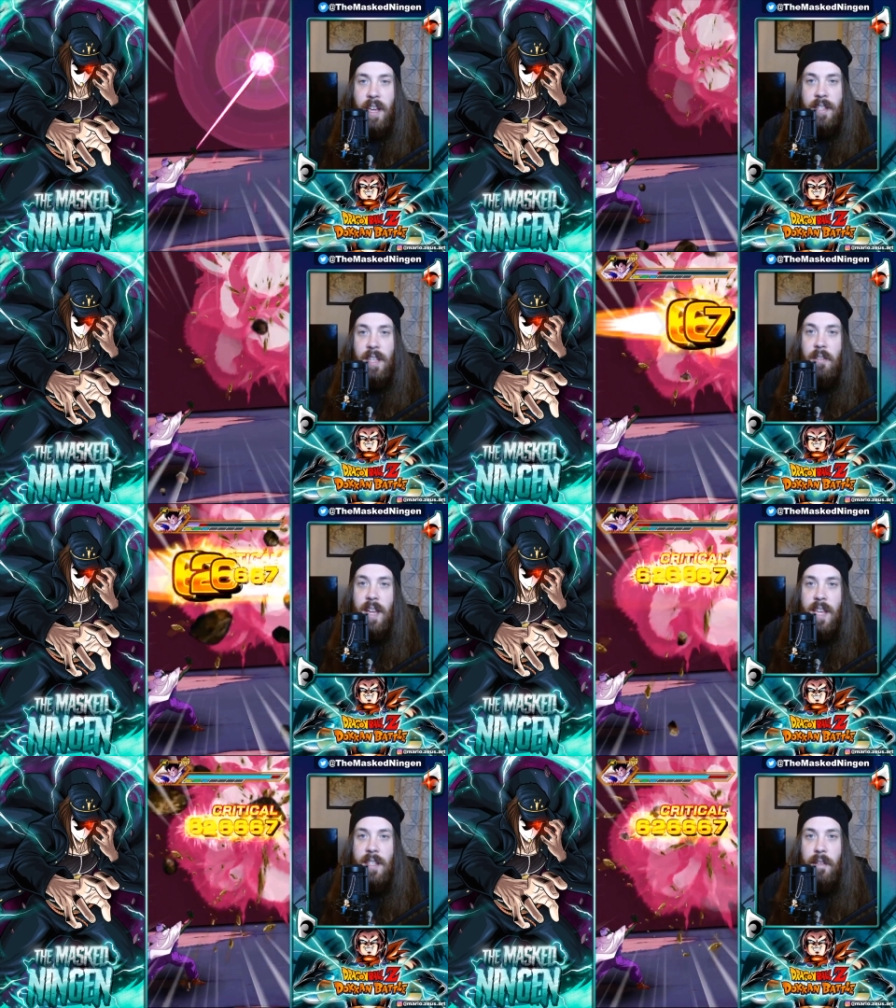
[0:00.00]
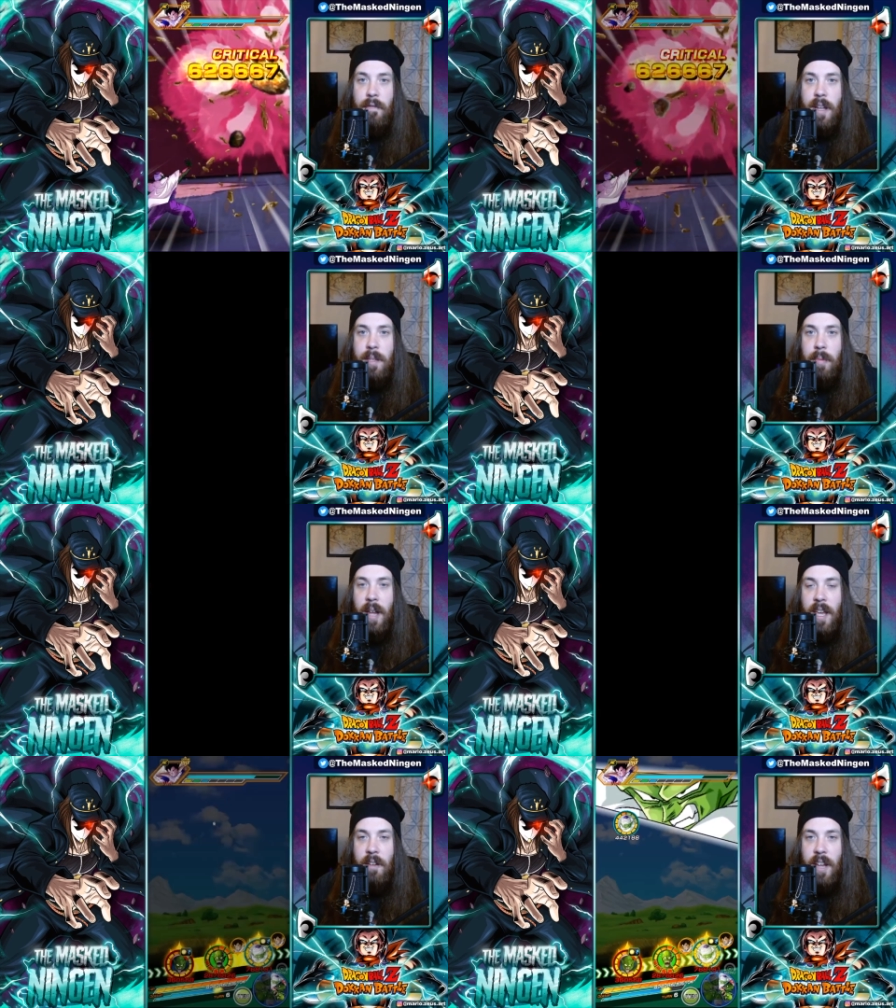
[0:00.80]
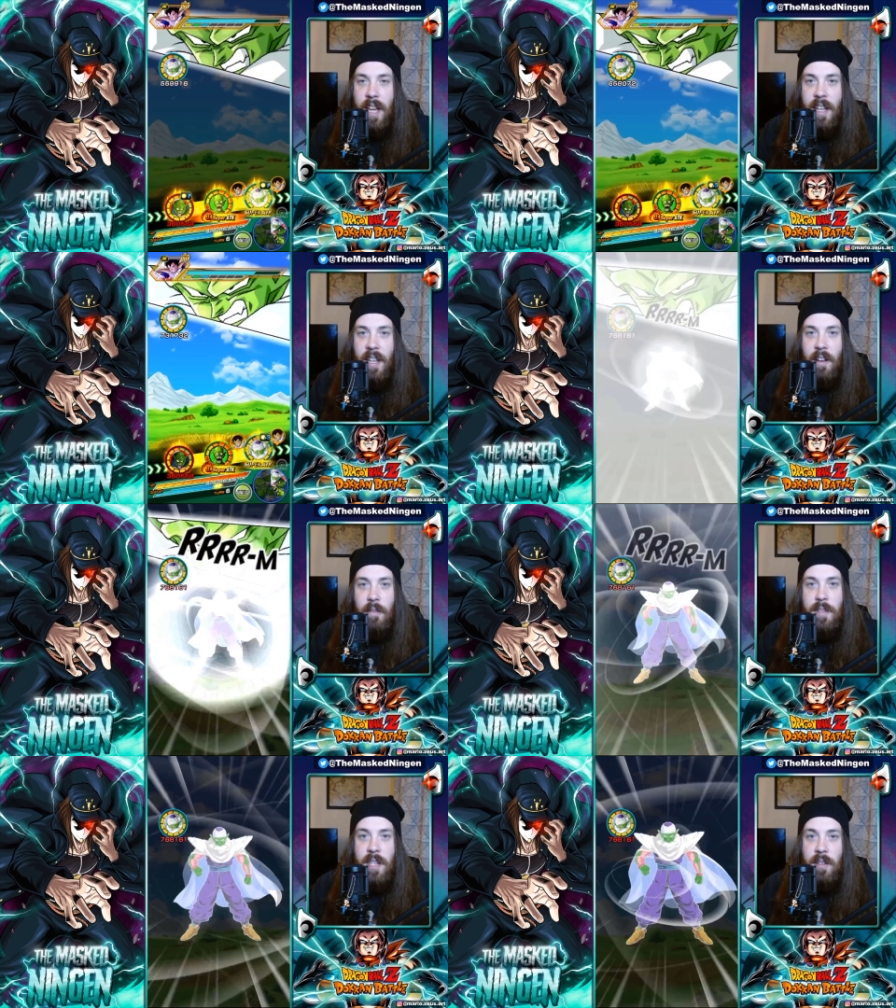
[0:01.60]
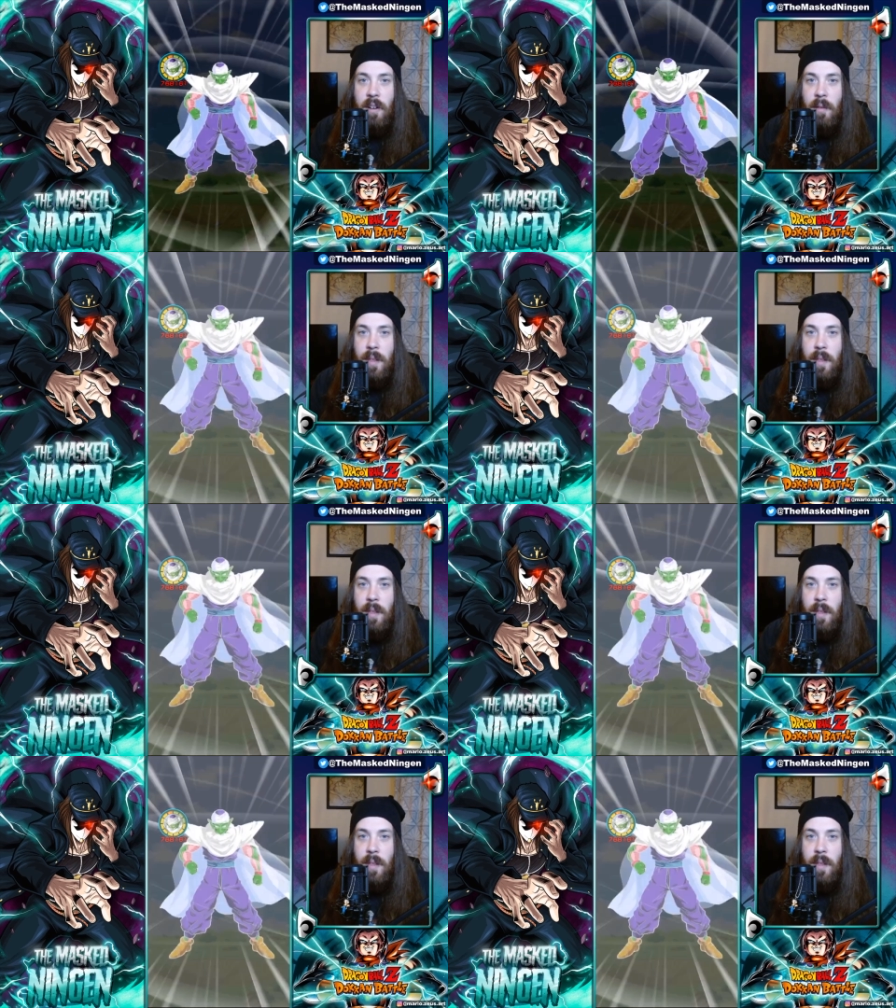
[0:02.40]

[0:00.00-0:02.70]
considering he's a free-to-play unit, obviously he's not going to